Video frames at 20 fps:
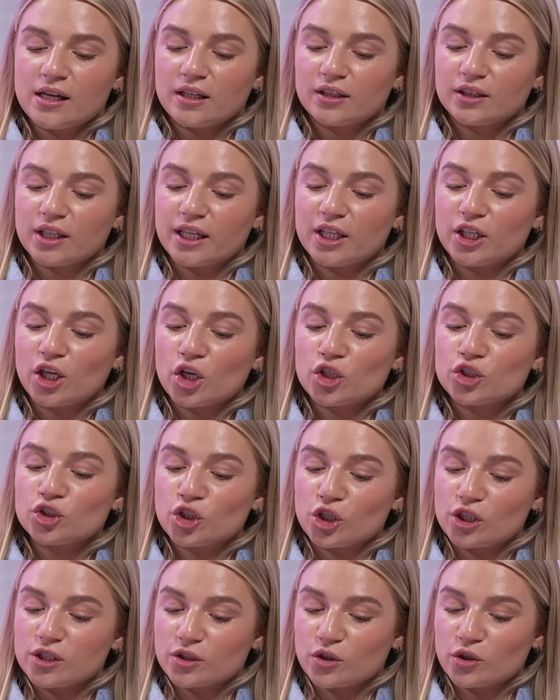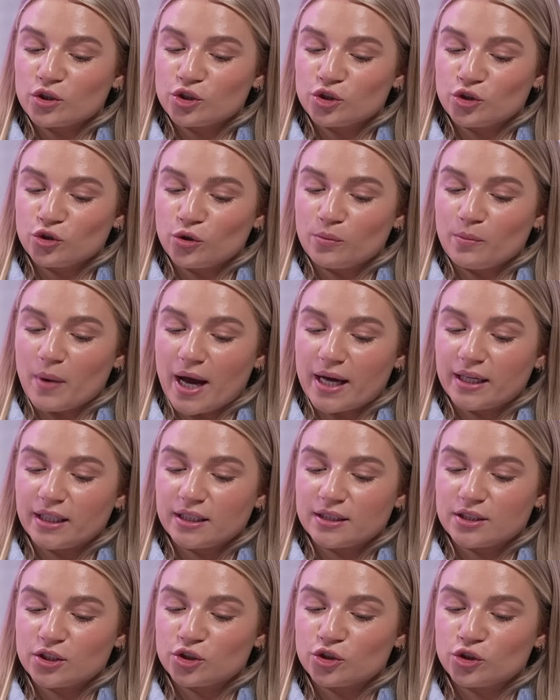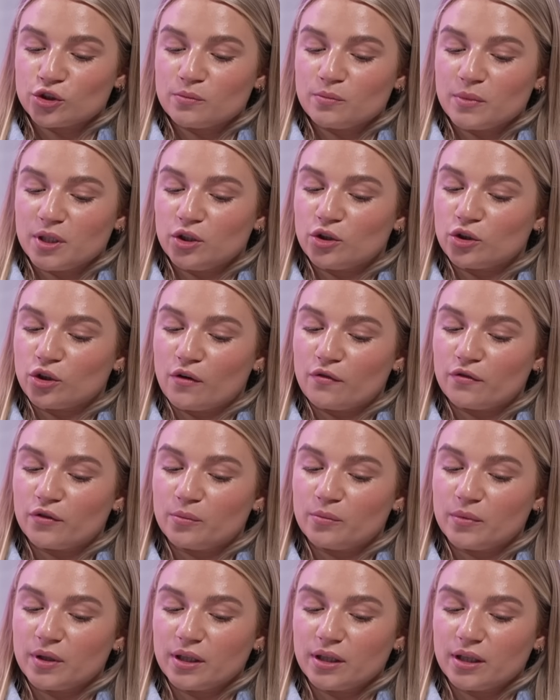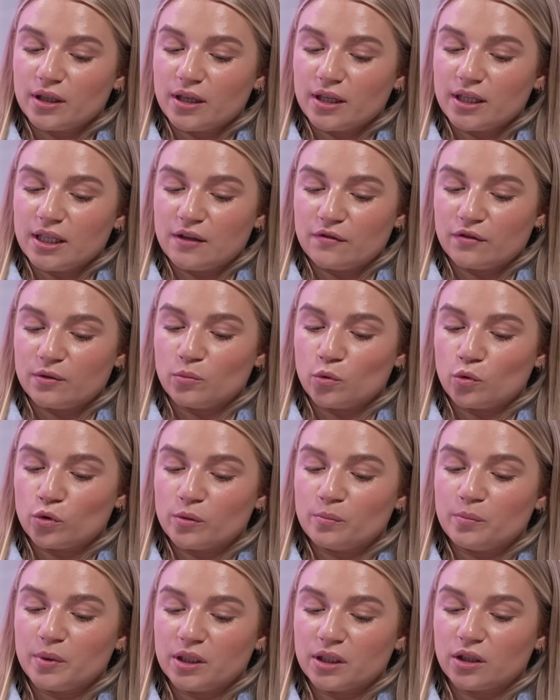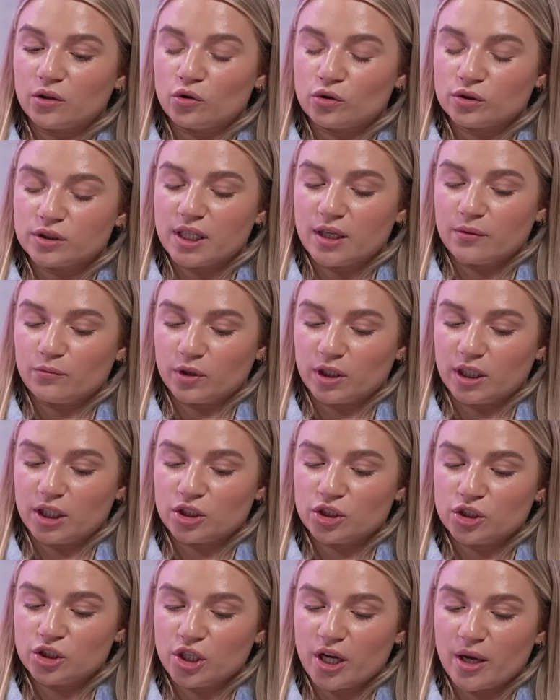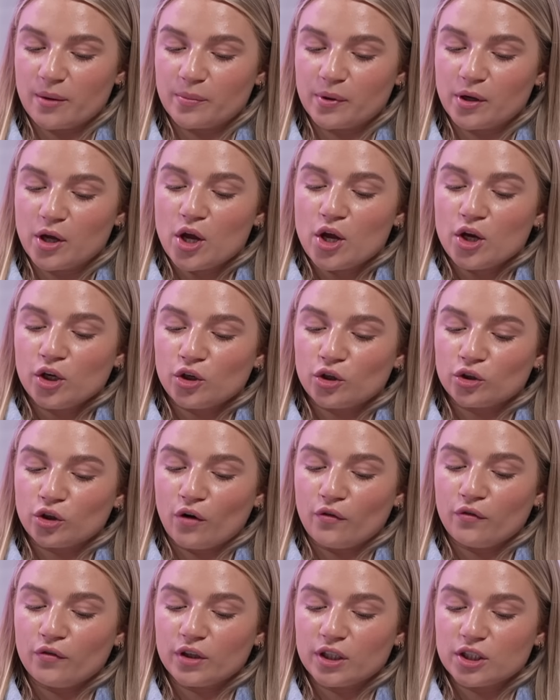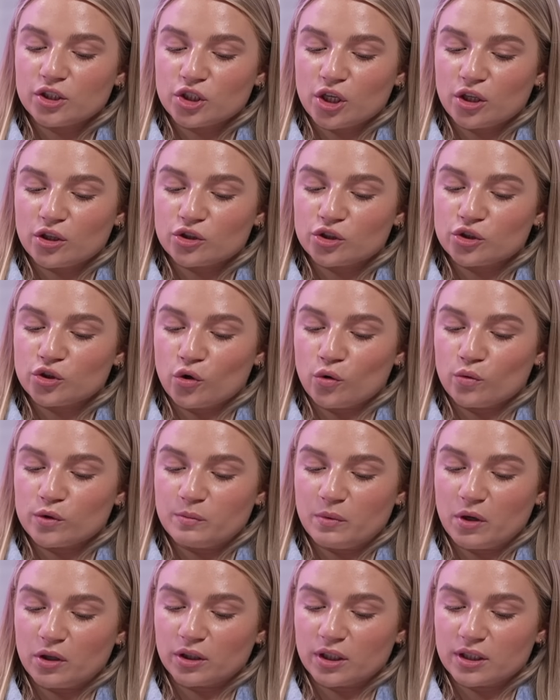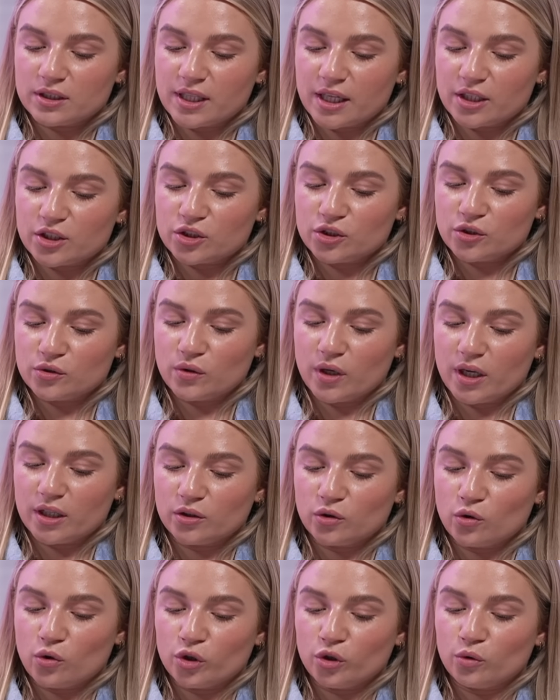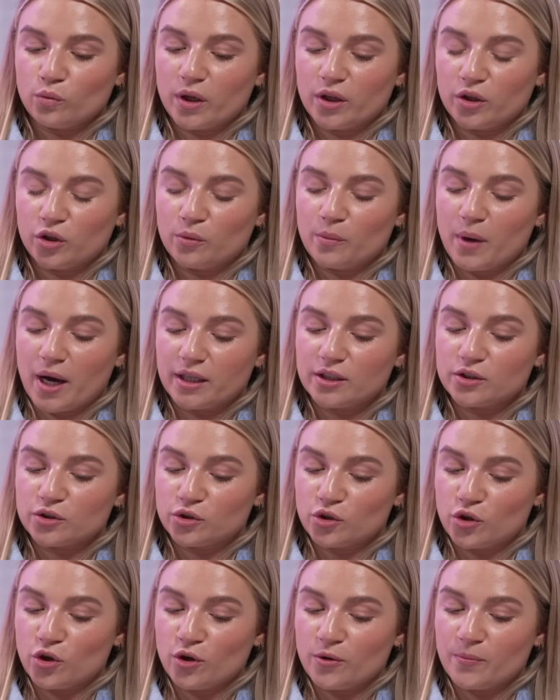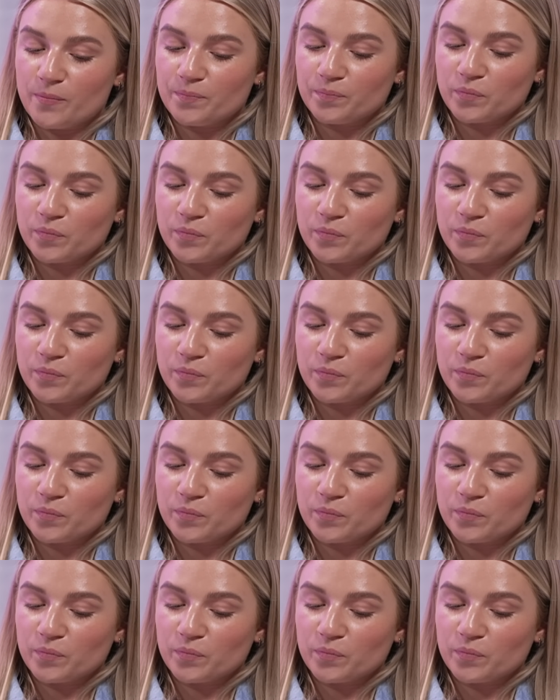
Like, just because you're married shouldn't mean you love them even more than being in a long term relationship. Your love for each other should always be unconditional and loyal, whether you're married or not.